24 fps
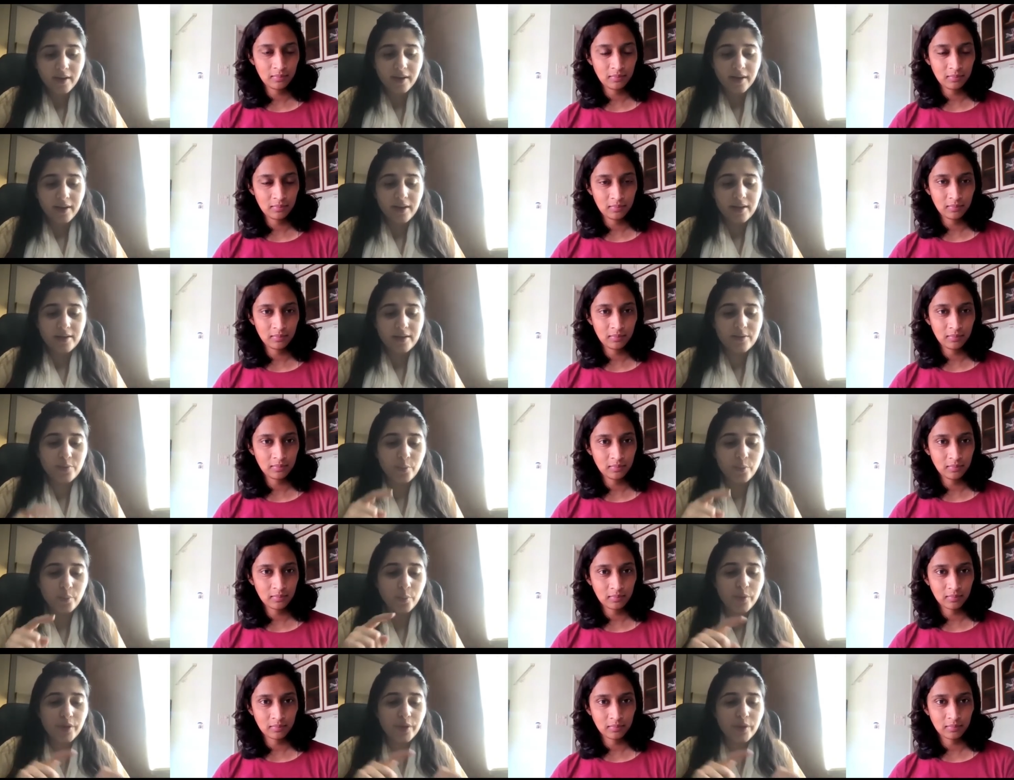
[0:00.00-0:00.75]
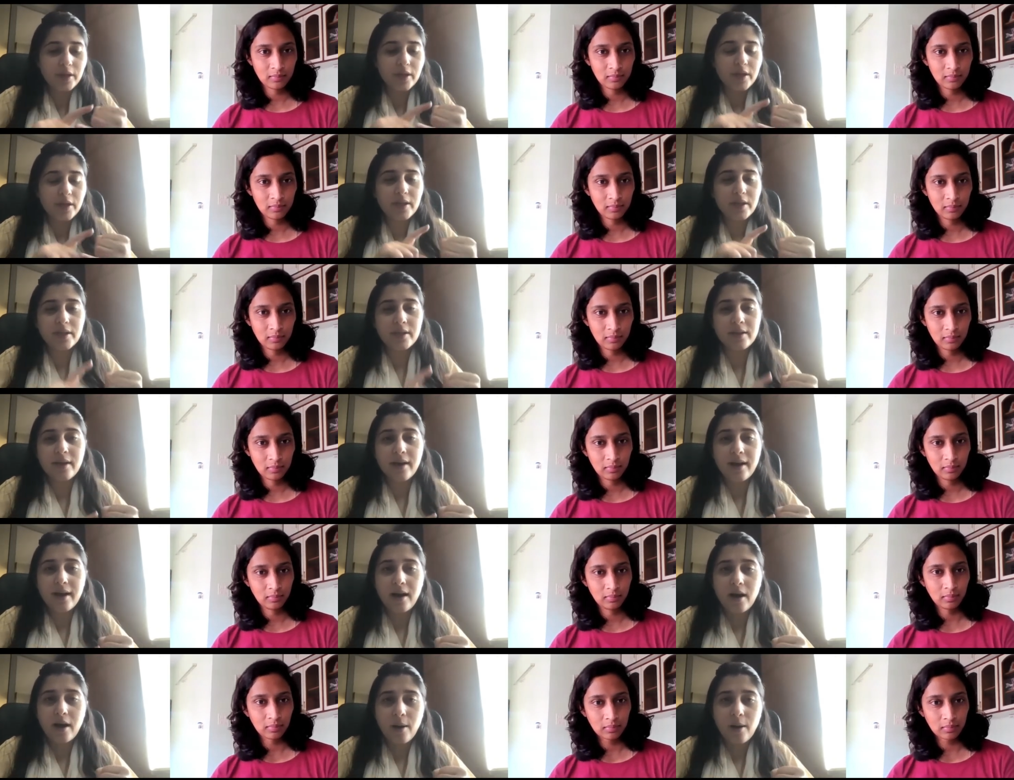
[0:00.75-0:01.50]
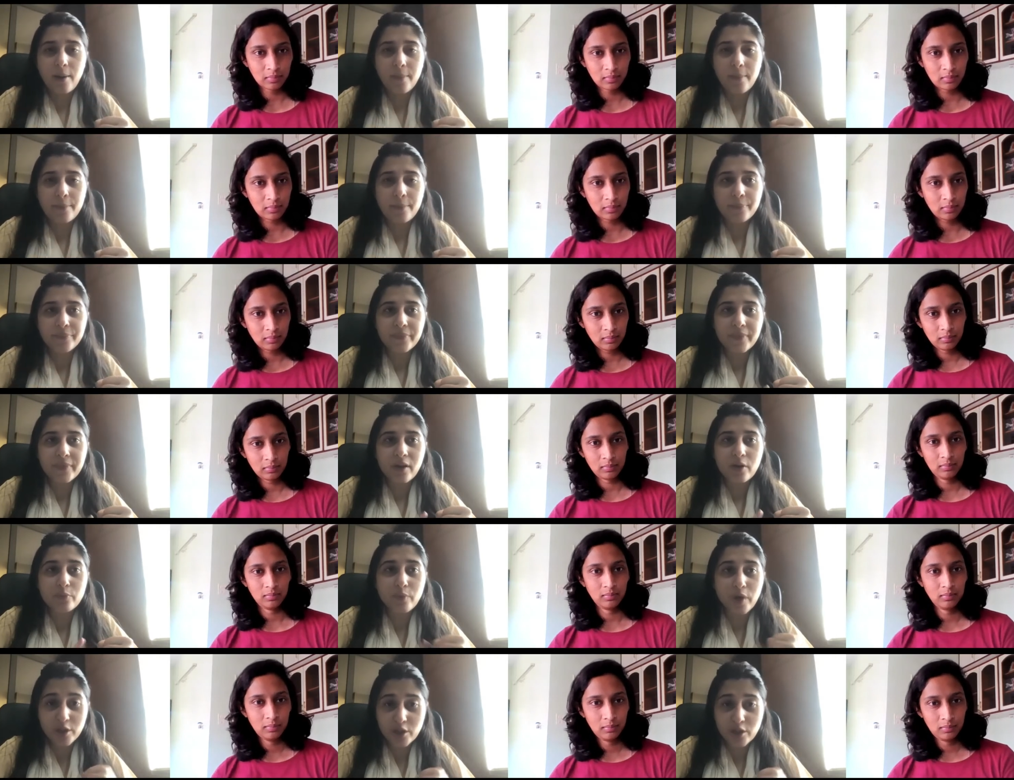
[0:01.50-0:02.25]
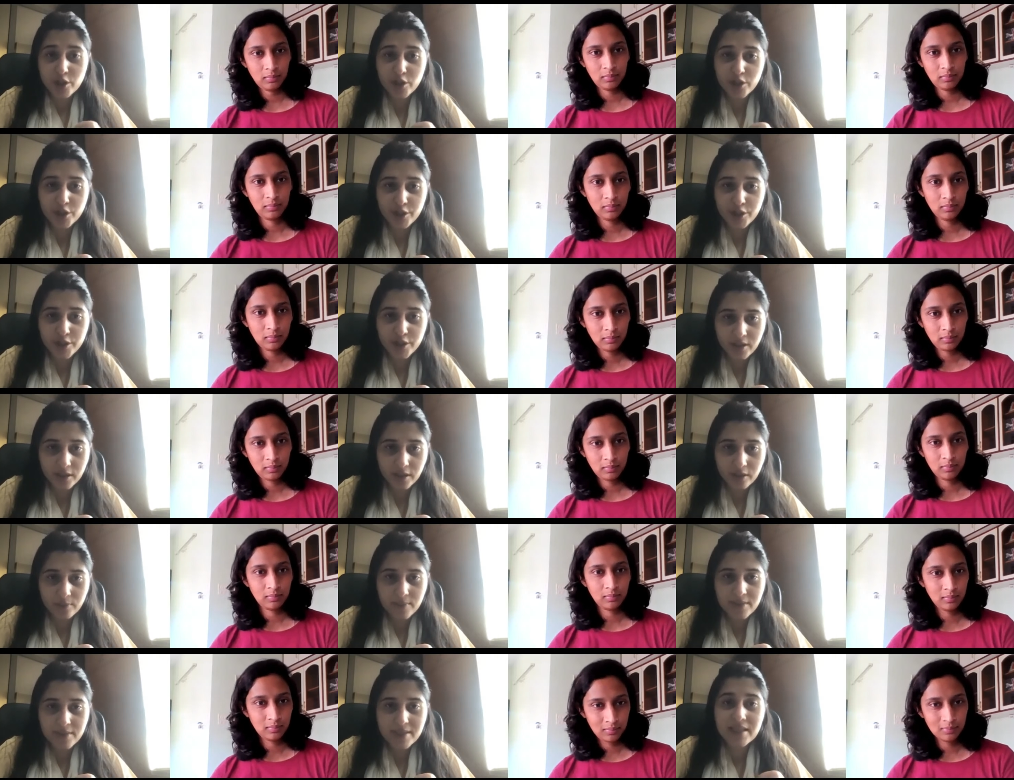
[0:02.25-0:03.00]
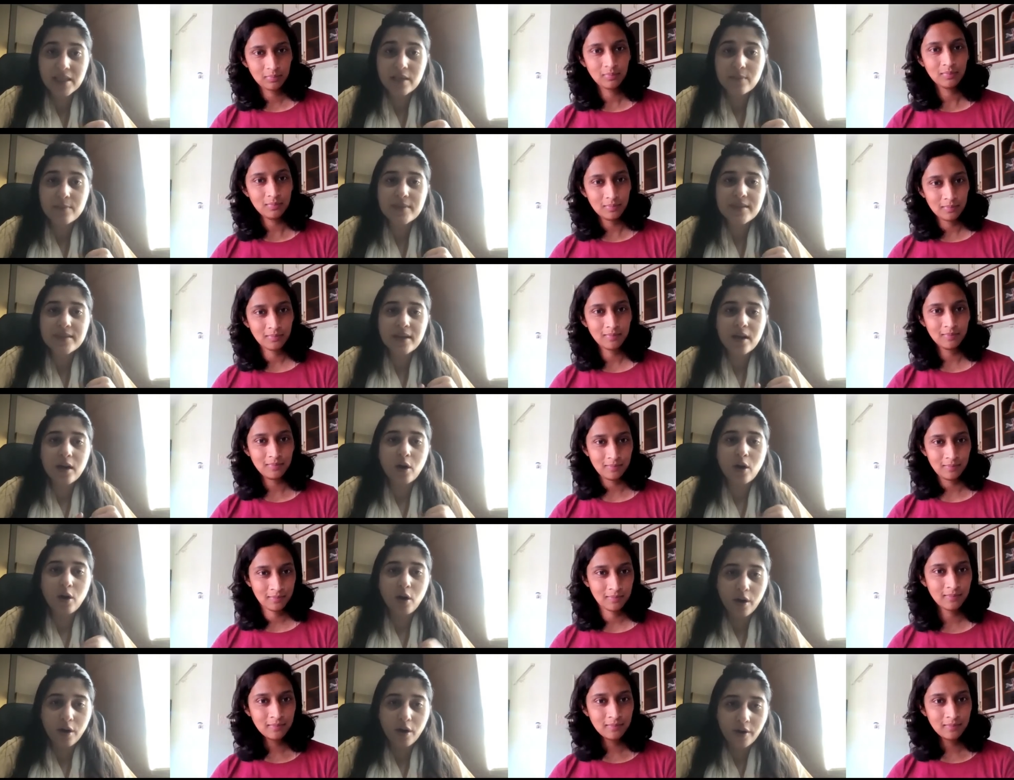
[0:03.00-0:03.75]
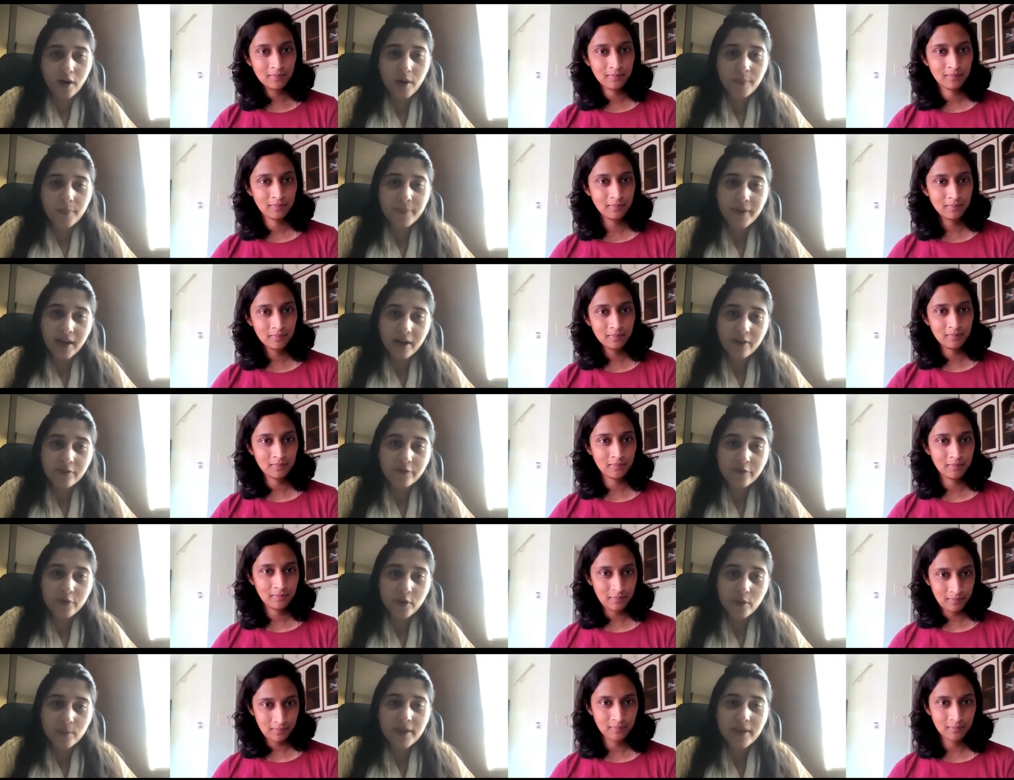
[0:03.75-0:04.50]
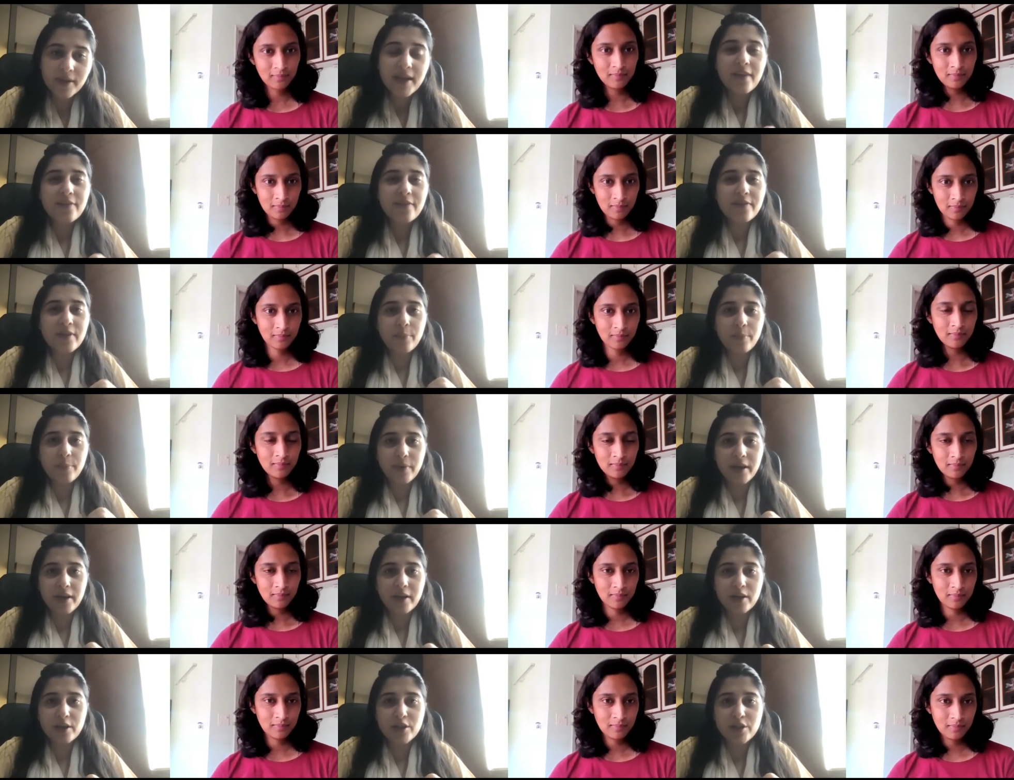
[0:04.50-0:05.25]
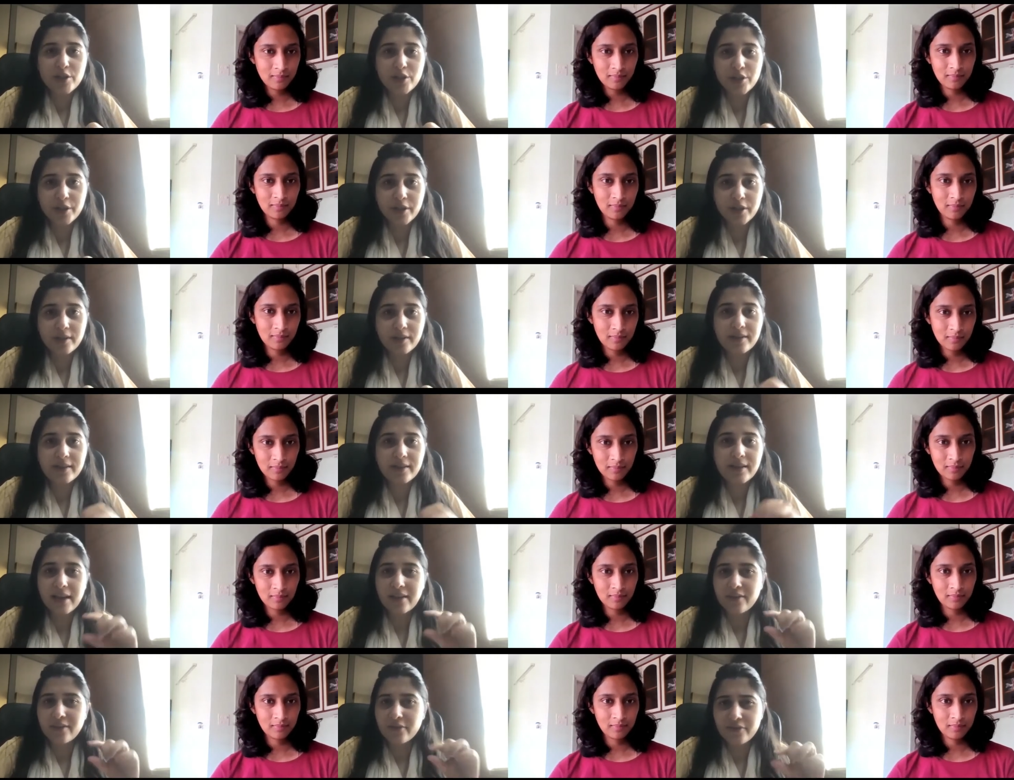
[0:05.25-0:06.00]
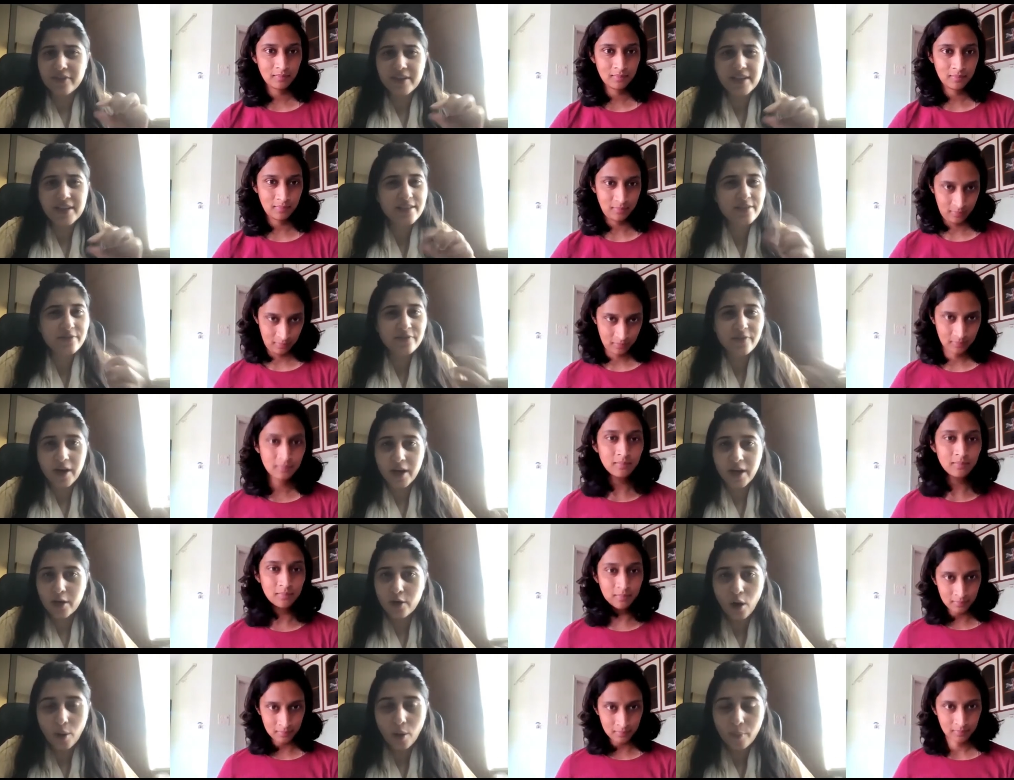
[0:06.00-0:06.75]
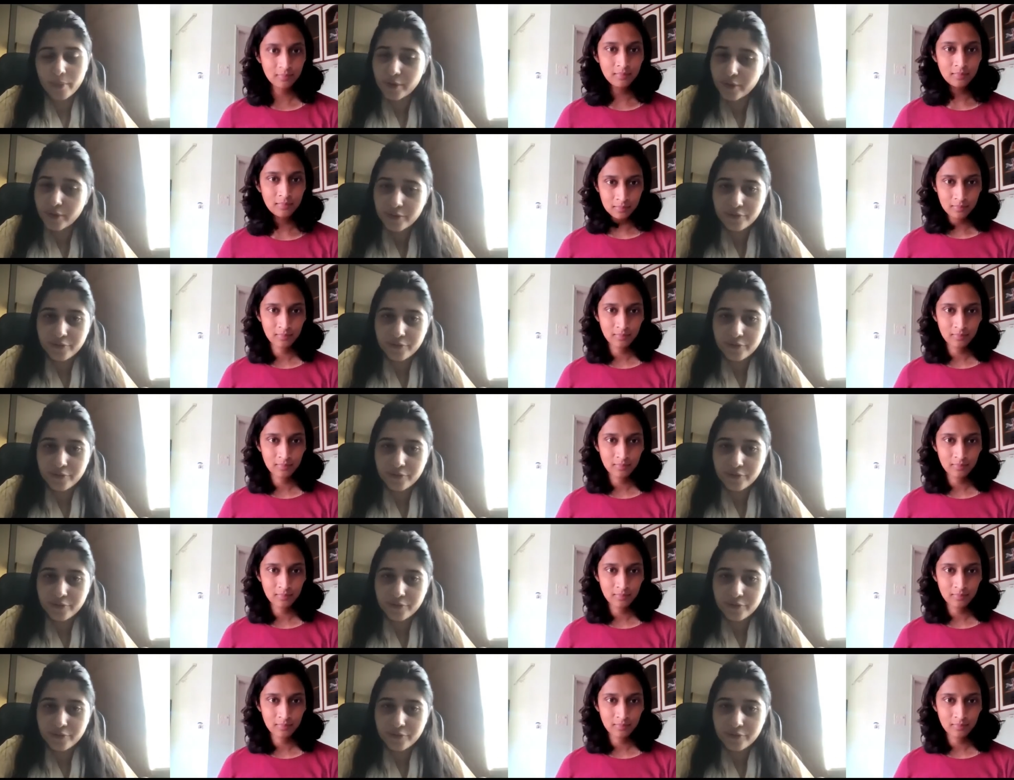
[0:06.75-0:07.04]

Speaker 1: is we um, register teams teams that are on our platform they pay a certain like fee it's a very nominal